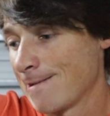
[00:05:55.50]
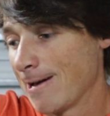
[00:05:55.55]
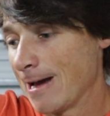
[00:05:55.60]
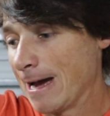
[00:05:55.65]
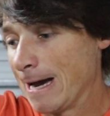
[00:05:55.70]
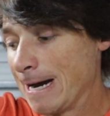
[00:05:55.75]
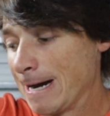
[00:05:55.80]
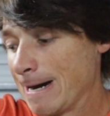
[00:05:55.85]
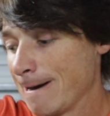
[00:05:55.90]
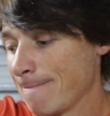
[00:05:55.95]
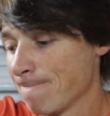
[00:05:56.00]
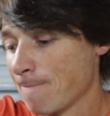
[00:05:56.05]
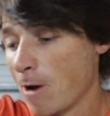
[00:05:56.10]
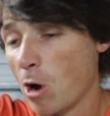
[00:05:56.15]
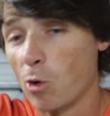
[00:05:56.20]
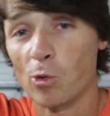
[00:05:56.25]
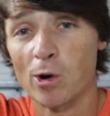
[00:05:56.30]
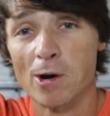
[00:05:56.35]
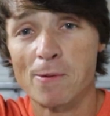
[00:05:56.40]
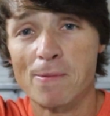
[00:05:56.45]

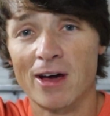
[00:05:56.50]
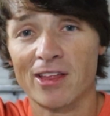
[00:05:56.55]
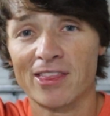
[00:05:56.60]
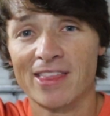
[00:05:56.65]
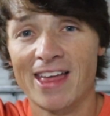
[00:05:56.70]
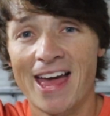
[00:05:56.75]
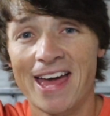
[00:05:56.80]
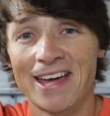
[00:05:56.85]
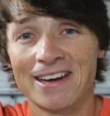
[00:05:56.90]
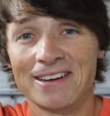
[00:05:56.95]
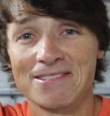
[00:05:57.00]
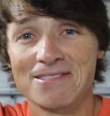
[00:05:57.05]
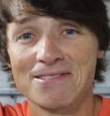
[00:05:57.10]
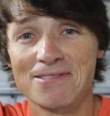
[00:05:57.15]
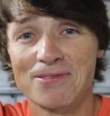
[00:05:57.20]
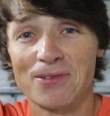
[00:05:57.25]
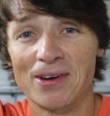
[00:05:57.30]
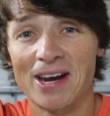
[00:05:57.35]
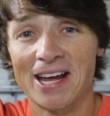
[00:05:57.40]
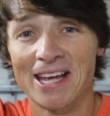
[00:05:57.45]
I'll worry about that
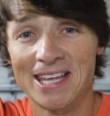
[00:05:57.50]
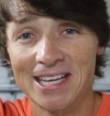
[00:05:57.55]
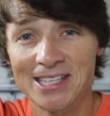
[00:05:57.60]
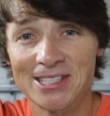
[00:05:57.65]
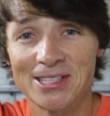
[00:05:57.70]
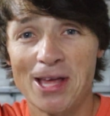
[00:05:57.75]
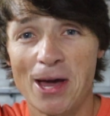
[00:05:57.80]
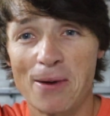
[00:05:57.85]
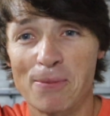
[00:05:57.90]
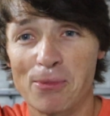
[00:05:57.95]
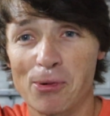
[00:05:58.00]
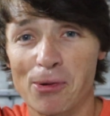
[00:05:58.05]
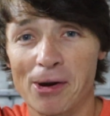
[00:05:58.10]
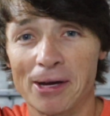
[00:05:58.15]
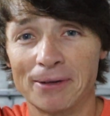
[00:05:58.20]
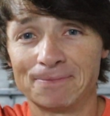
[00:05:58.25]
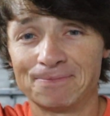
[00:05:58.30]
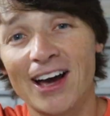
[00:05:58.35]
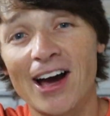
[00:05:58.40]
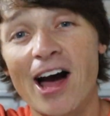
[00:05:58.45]
when I get to that
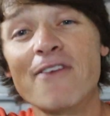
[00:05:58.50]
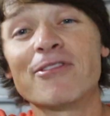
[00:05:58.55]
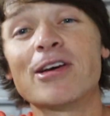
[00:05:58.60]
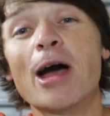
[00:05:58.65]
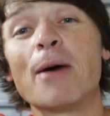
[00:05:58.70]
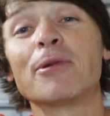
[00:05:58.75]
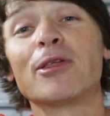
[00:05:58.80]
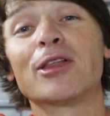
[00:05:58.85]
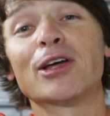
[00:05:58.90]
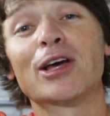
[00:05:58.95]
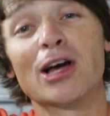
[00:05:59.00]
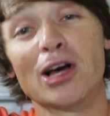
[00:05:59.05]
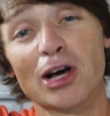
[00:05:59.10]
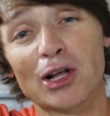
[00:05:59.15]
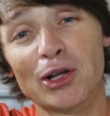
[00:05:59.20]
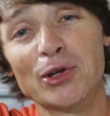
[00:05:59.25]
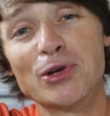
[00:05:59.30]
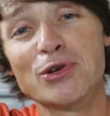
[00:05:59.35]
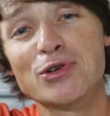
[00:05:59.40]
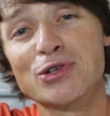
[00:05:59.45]
point. I've come to the
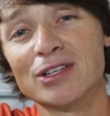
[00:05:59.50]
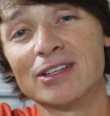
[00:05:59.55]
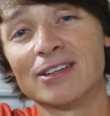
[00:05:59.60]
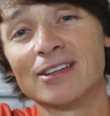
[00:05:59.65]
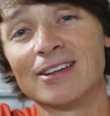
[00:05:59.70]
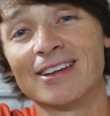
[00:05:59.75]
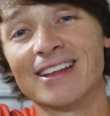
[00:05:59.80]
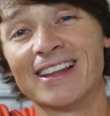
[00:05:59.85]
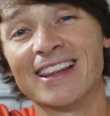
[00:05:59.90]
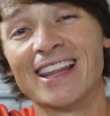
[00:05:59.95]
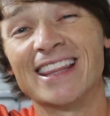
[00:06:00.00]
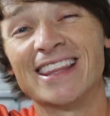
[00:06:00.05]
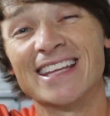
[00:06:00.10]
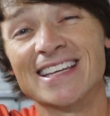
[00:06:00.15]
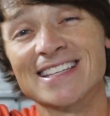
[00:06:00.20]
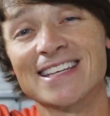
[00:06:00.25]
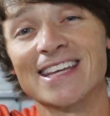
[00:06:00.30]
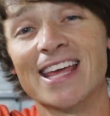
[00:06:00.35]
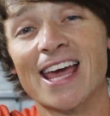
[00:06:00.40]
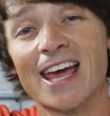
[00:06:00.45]
conclusion that
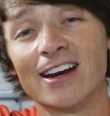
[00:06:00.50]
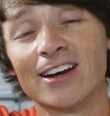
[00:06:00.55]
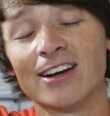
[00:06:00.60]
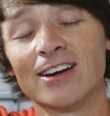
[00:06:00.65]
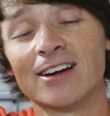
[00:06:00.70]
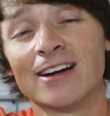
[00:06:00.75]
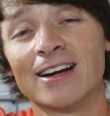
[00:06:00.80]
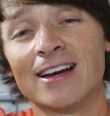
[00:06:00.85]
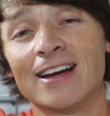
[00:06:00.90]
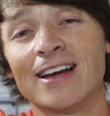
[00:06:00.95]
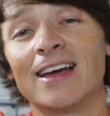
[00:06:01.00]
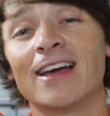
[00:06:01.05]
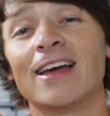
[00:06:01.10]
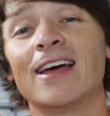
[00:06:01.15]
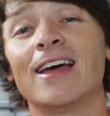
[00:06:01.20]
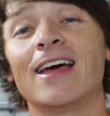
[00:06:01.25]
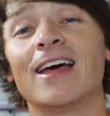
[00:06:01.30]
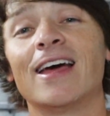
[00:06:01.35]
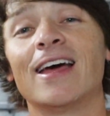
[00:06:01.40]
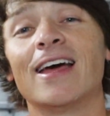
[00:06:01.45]
this Gator
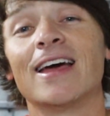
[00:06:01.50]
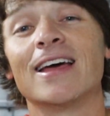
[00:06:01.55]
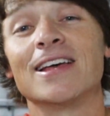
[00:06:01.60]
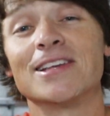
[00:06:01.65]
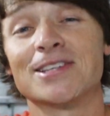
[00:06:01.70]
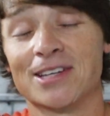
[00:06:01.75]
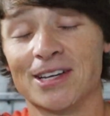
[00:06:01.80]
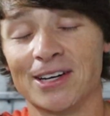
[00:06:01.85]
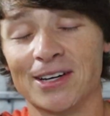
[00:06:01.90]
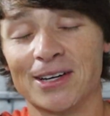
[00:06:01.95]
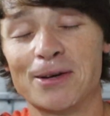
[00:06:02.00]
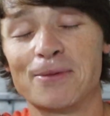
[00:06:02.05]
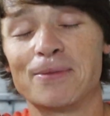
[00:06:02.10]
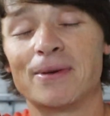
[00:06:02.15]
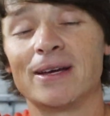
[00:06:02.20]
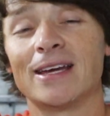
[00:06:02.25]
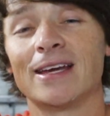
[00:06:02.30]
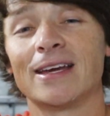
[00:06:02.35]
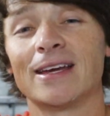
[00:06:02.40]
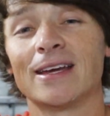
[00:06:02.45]
is going to
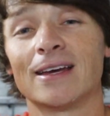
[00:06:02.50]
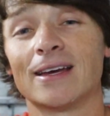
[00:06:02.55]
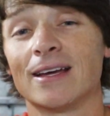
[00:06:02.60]
be,